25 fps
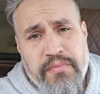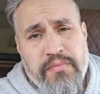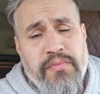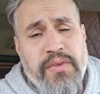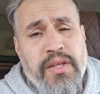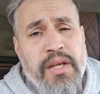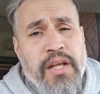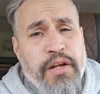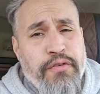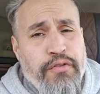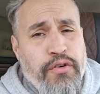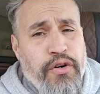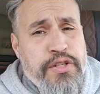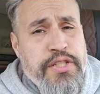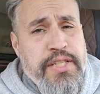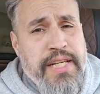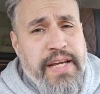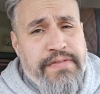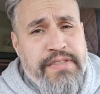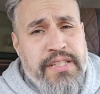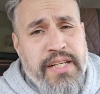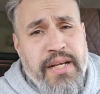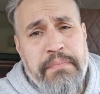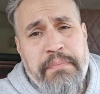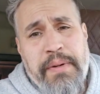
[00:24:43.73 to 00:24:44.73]
And of course you have
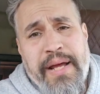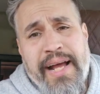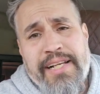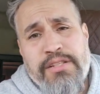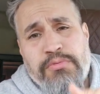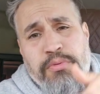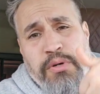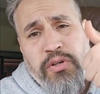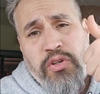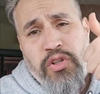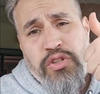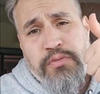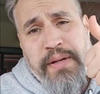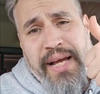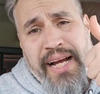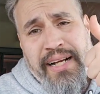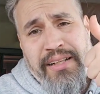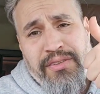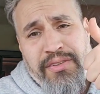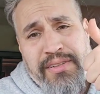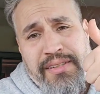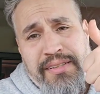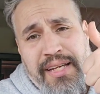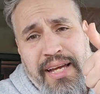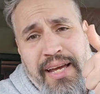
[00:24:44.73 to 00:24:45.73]
setbacks where it goes back to
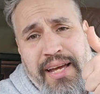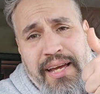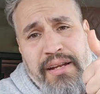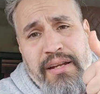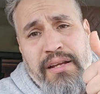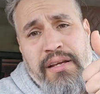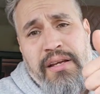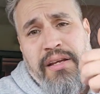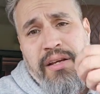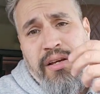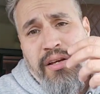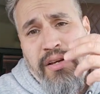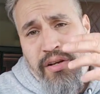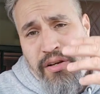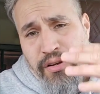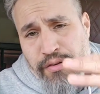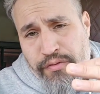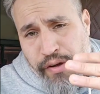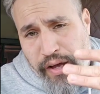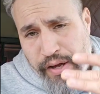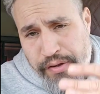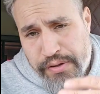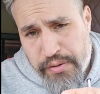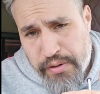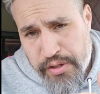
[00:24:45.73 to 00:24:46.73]
a 10,
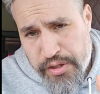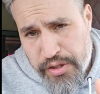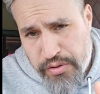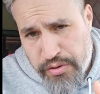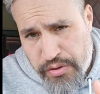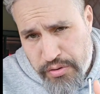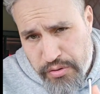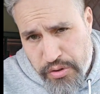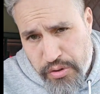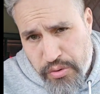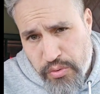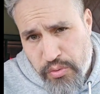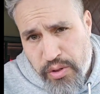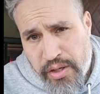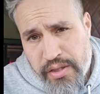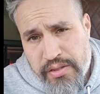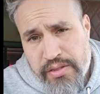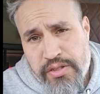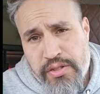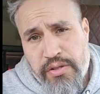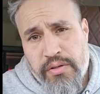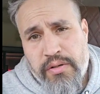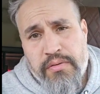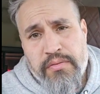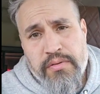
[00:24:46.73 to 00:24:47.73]
5, 3, 2, 1,
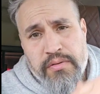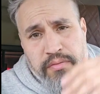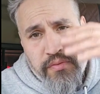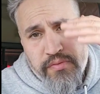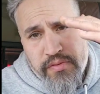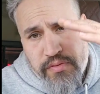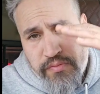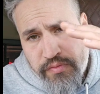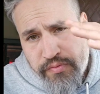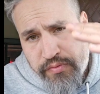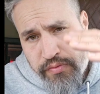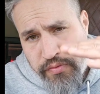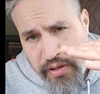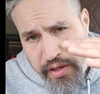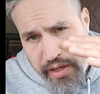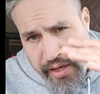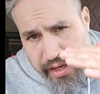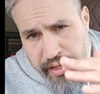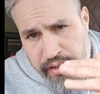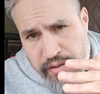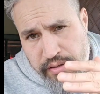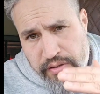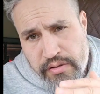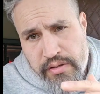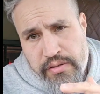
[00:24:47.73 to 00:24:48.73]
0,
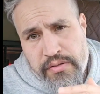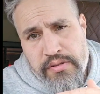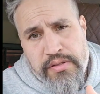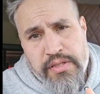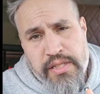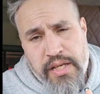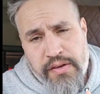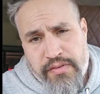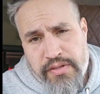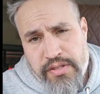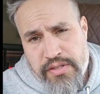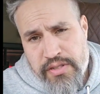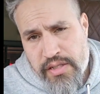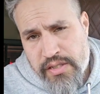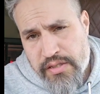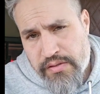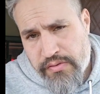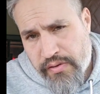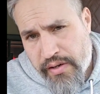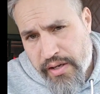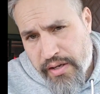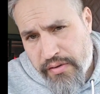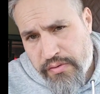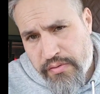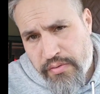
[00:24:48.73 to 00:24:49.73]
8, 7, 6,
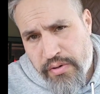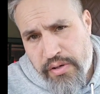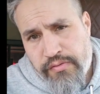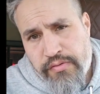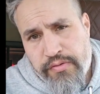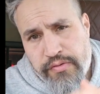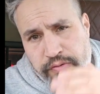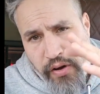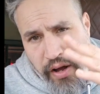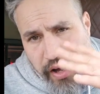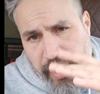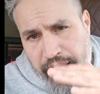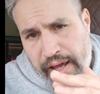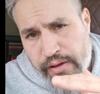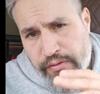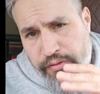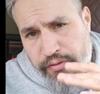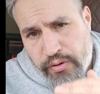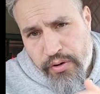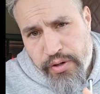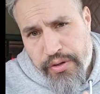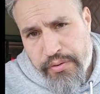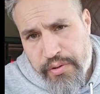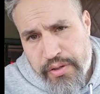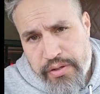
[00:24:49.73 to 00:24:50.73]
5, 3, 5,
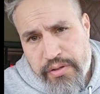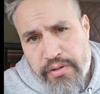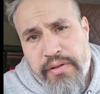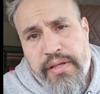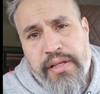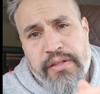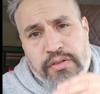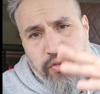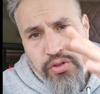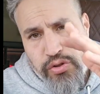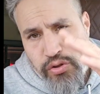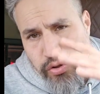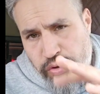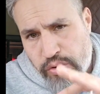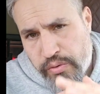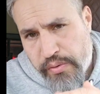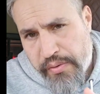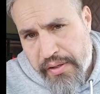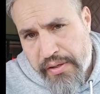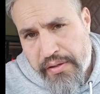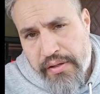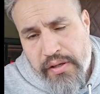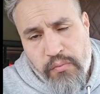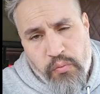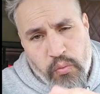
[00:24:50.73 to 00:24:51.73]
4, 3, 2, then 2,
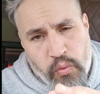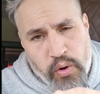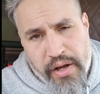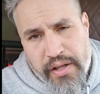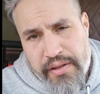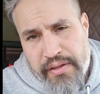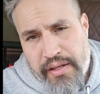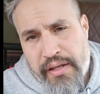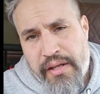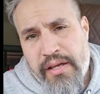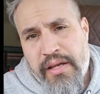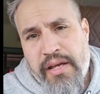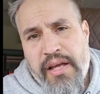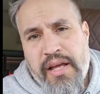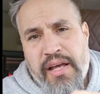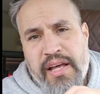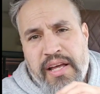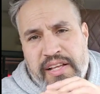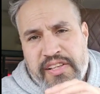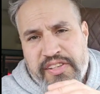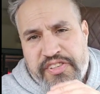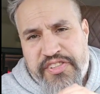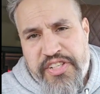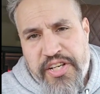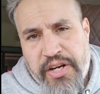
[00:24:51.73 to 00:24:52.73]
then 1, then
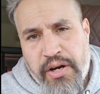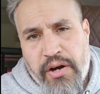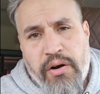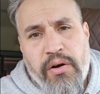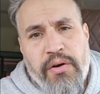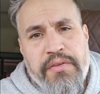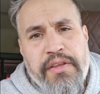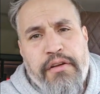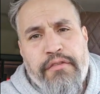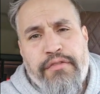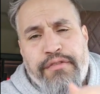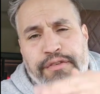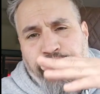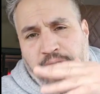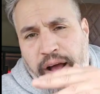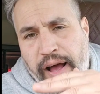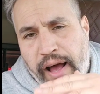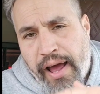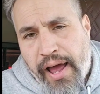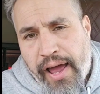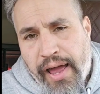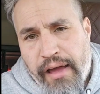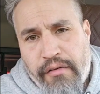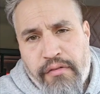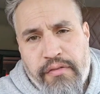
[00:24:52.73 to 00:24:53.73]
0, and then
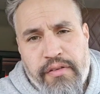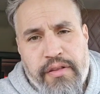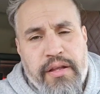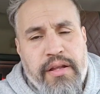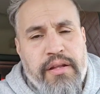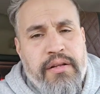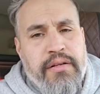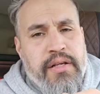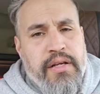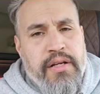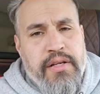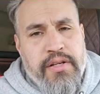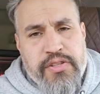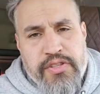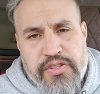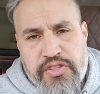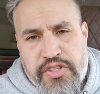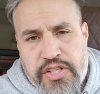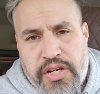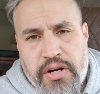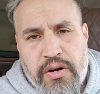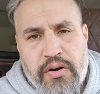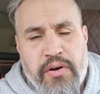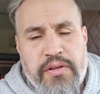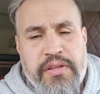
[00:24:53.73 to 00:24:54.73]
5, and then
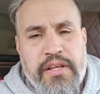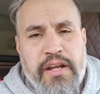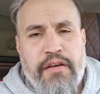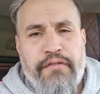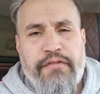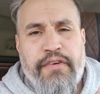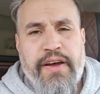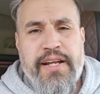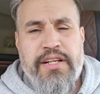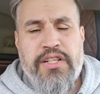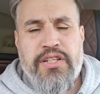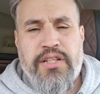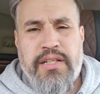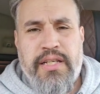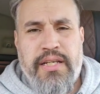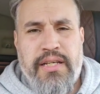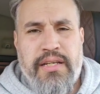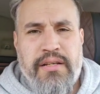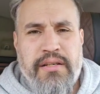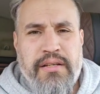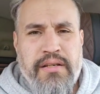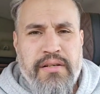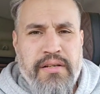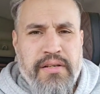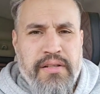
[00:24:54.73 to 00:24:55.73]
0, and then eventually
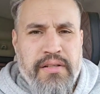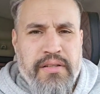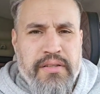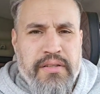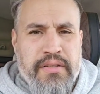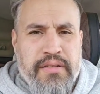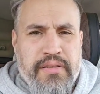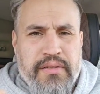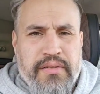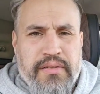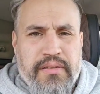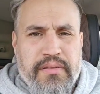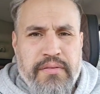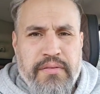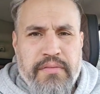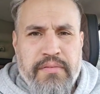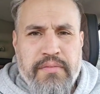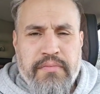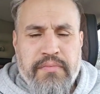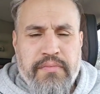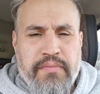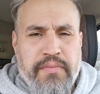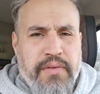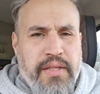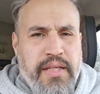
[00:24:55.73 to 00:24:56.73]

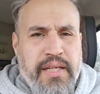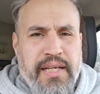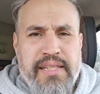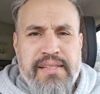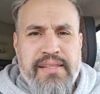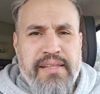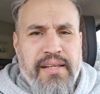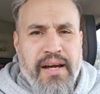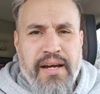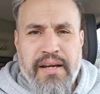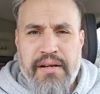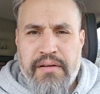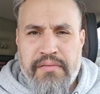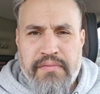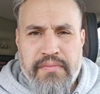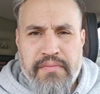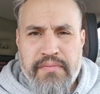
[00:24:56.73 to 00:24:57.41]
it's done.